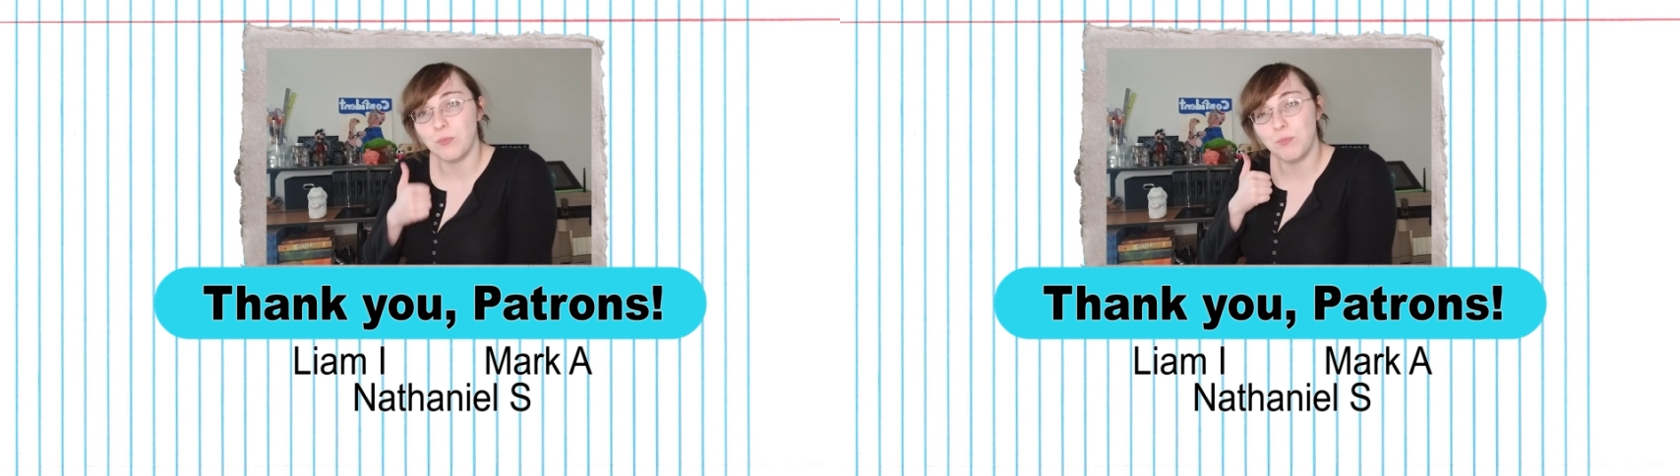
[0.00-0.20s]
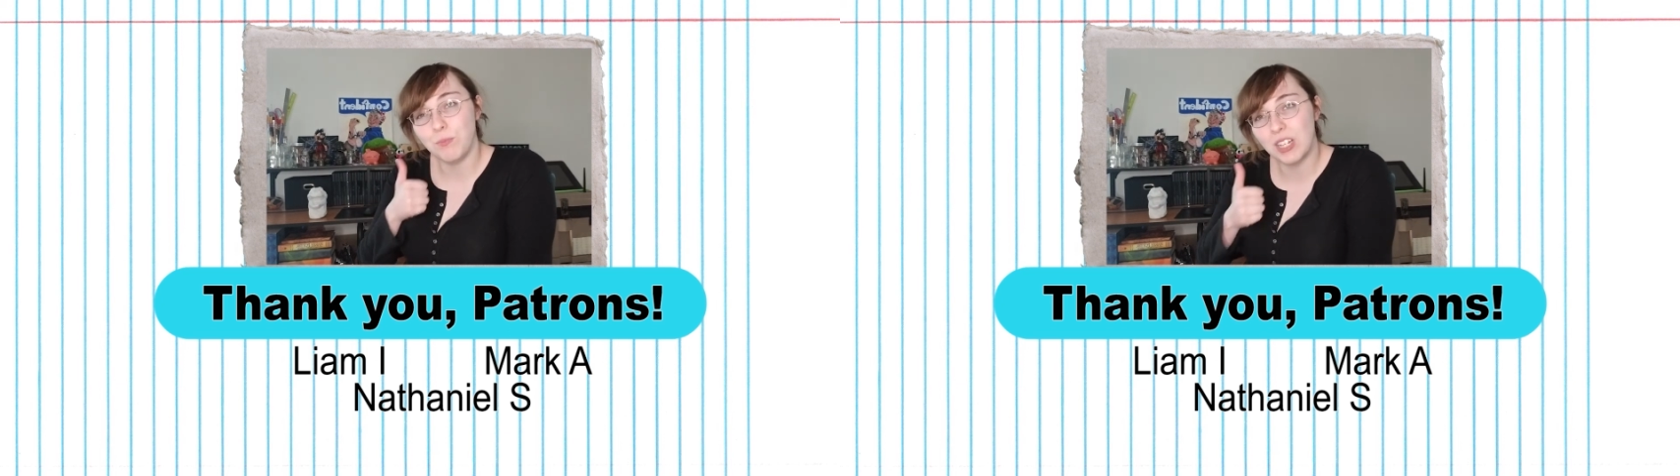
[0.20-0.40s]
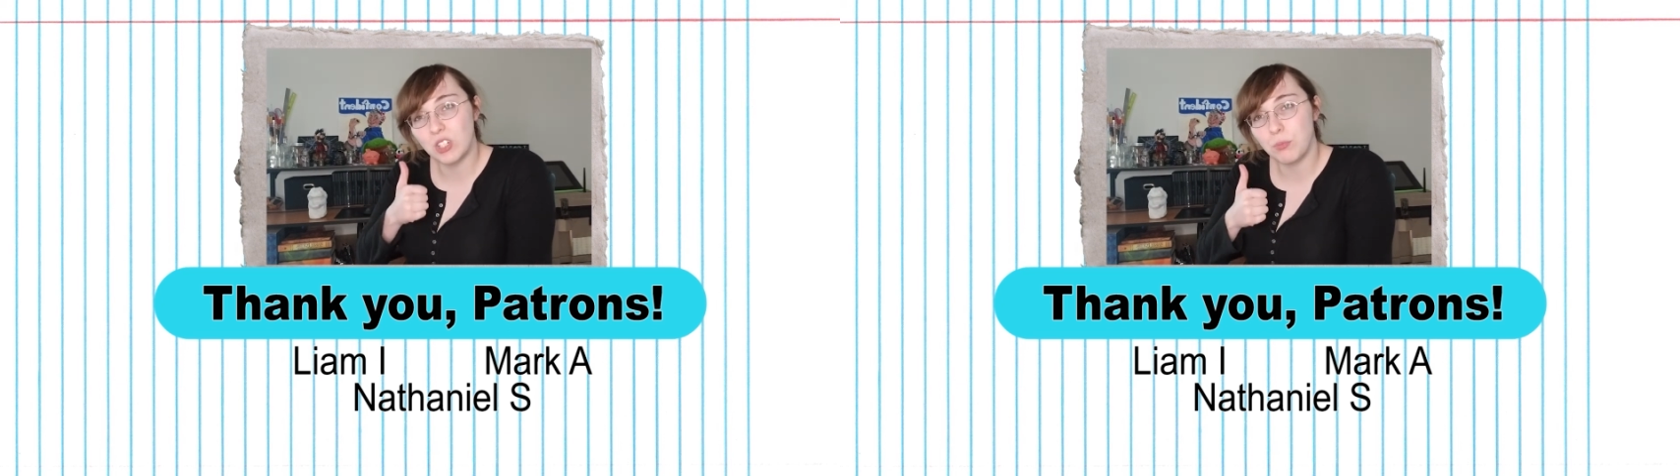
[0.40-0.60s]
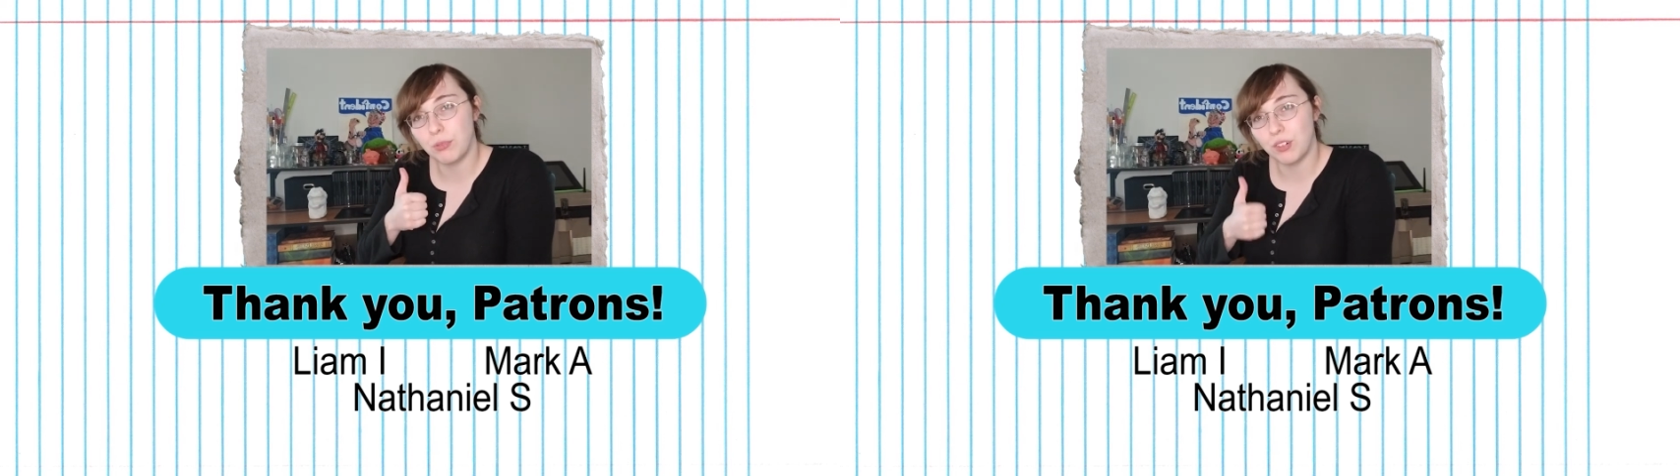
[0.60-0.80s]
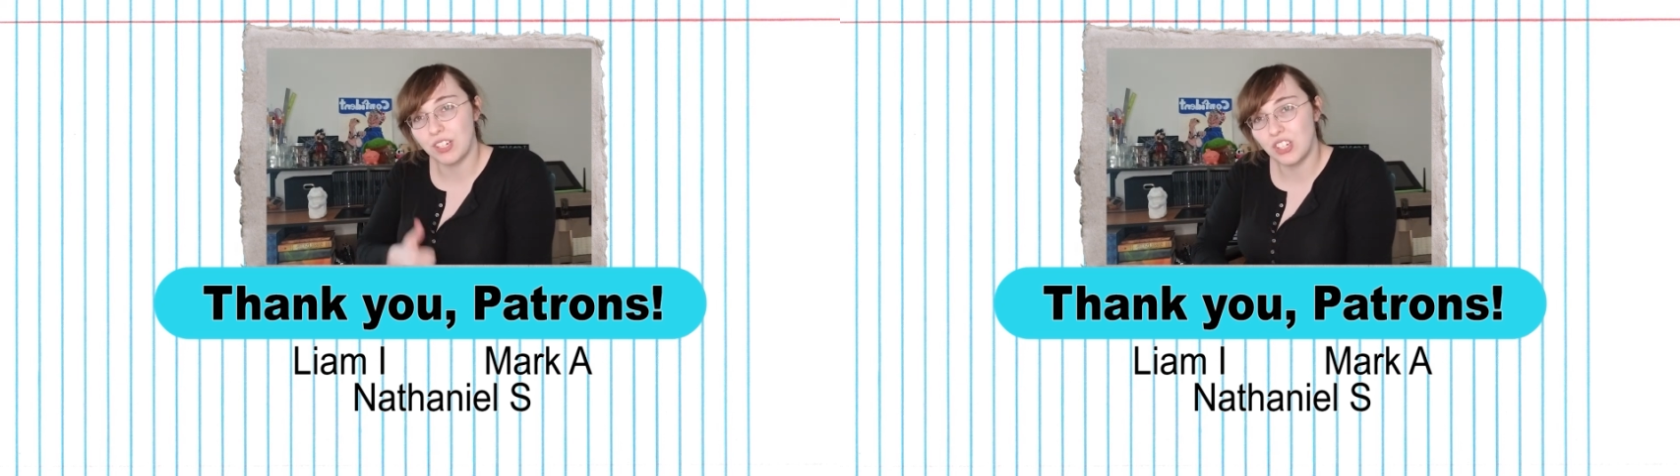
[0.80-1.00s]
much
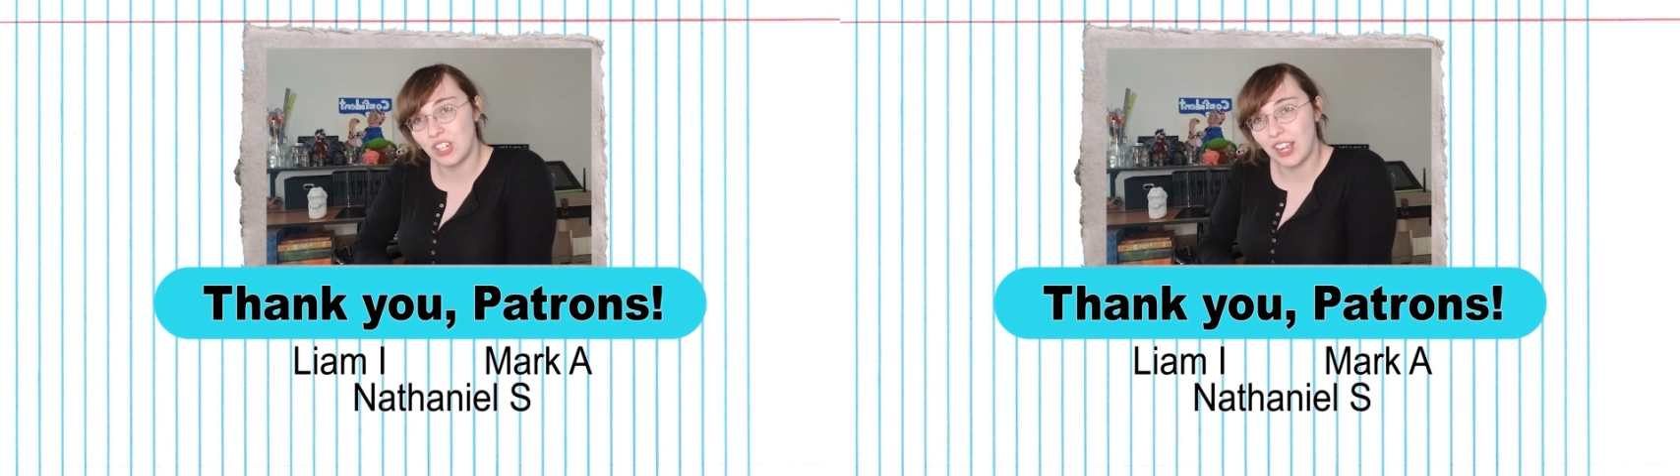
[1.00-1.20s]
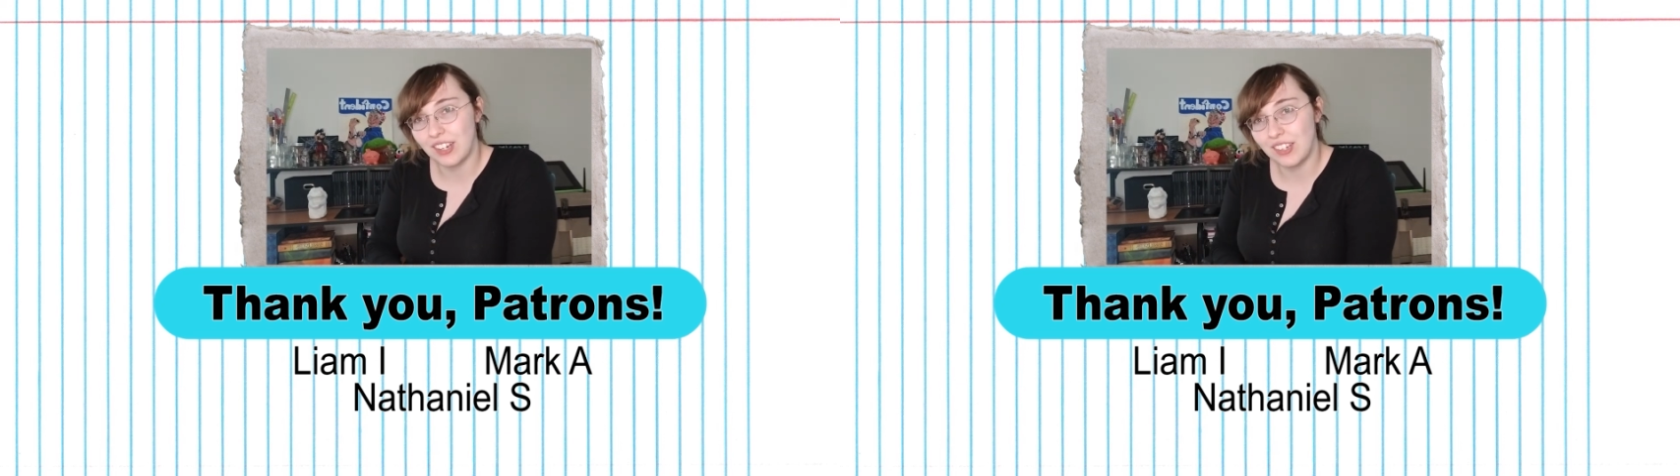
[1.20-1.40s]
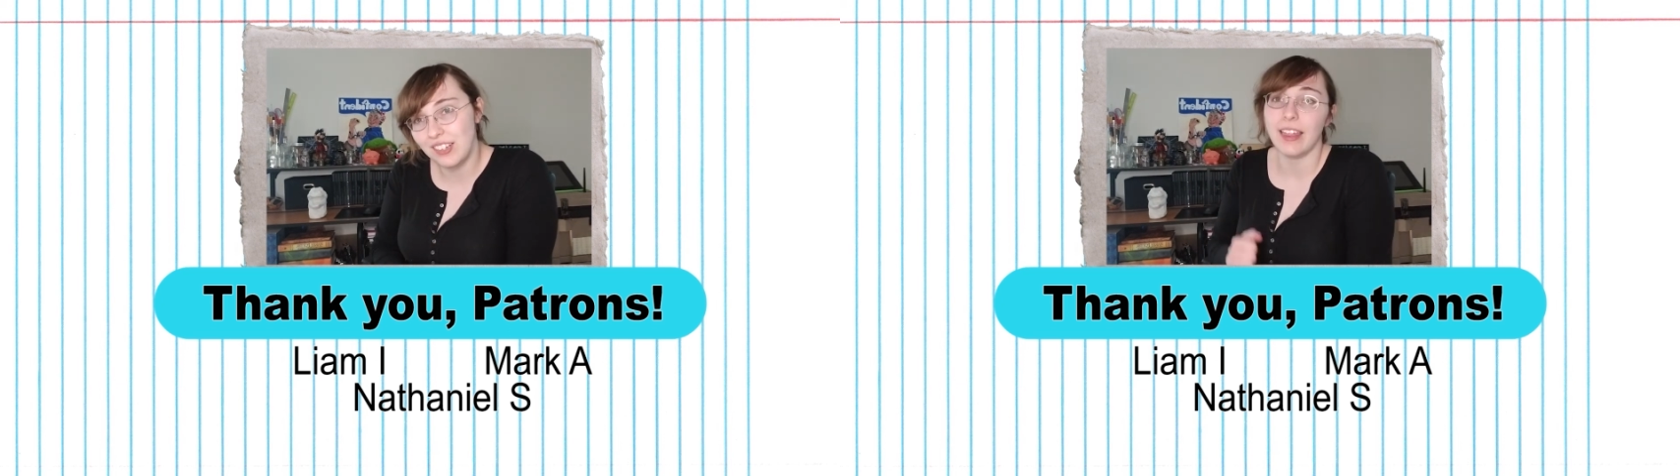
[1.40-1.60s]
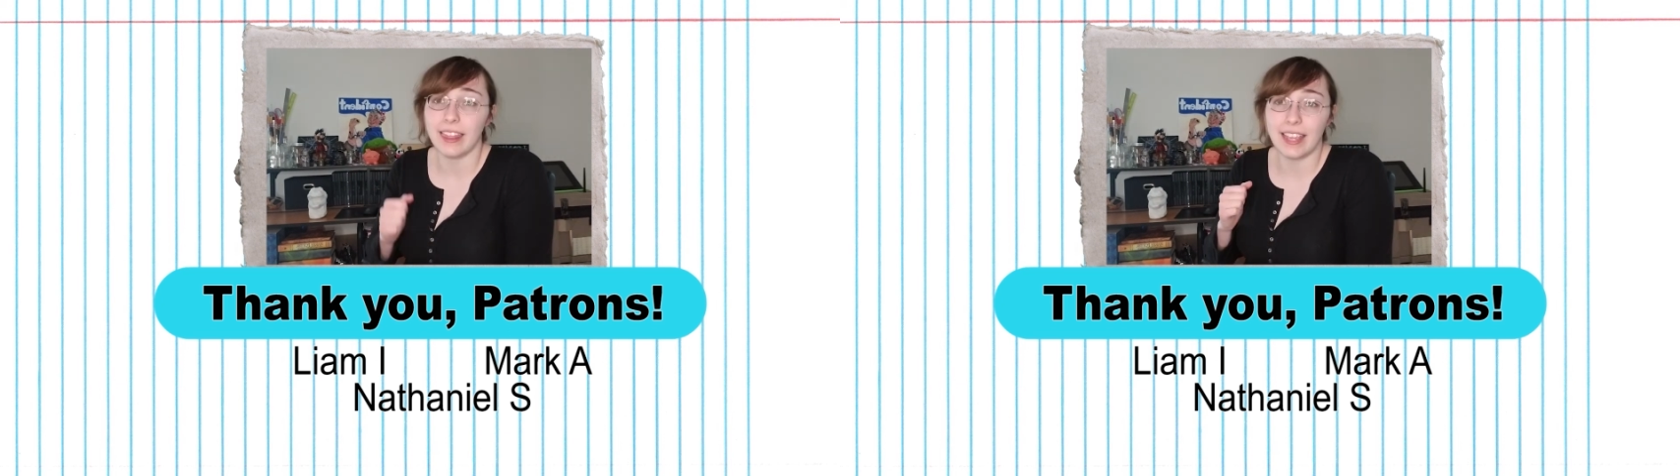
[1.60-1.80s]
appreciated.